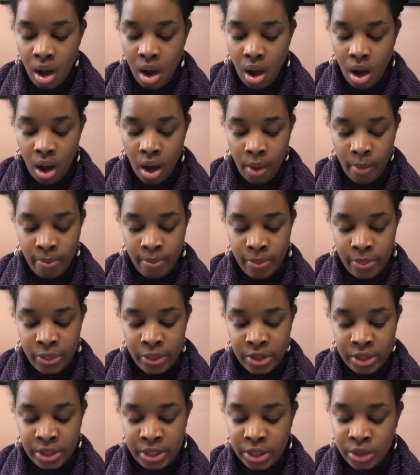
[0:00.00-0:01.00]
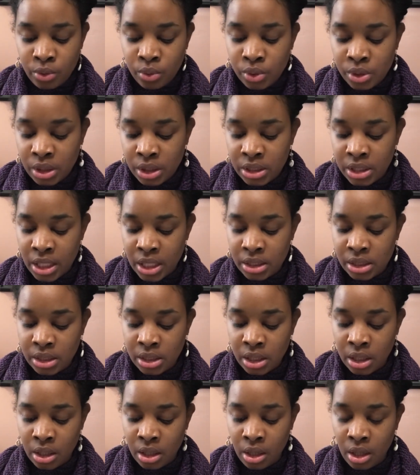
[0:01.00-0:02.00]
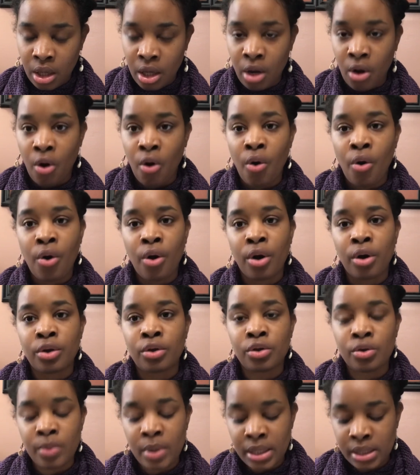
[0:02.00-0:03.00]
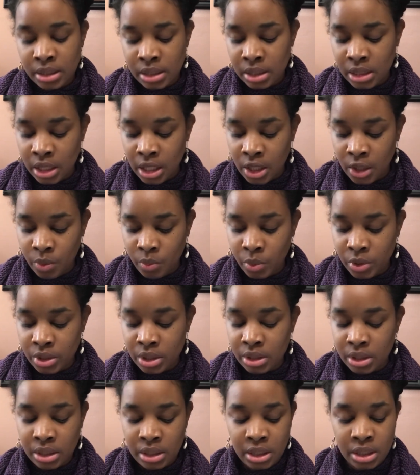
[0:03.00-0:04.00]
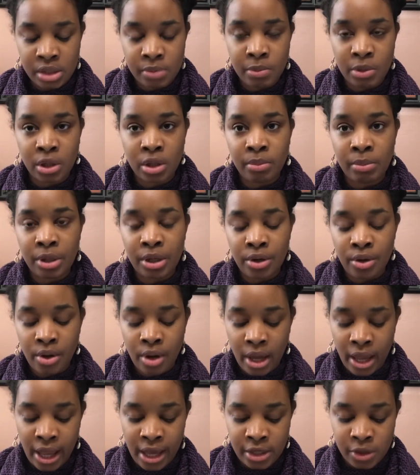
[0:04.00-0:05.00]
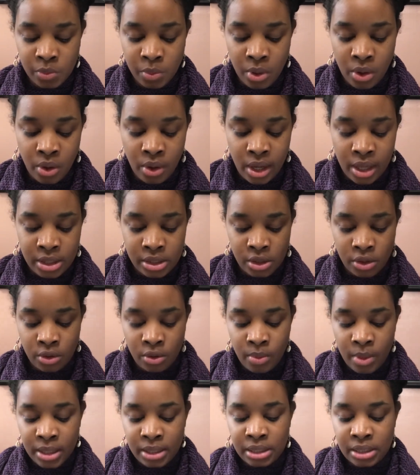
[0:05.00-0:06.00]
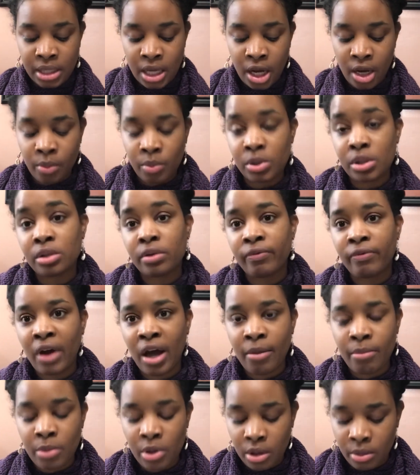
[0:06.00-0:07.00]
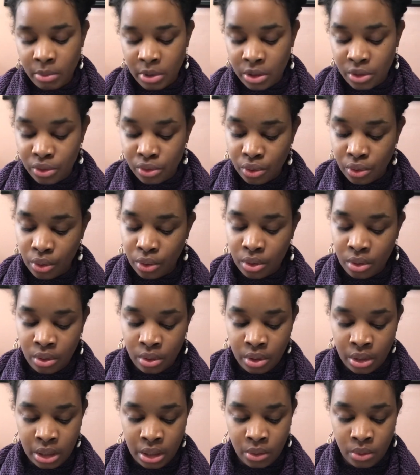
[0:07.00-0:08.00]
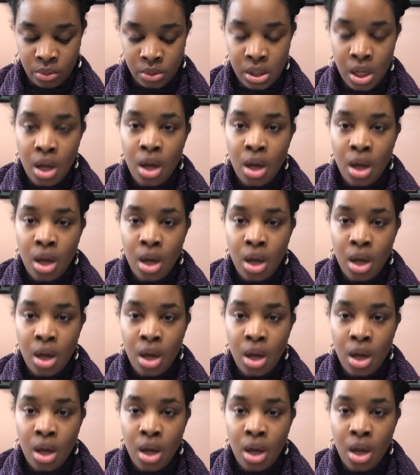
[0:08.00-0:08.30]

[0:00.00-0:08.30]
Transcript: The needles suggested are US 10, which is a 6mm, as well as a US 9, which is a 5mm circular needles.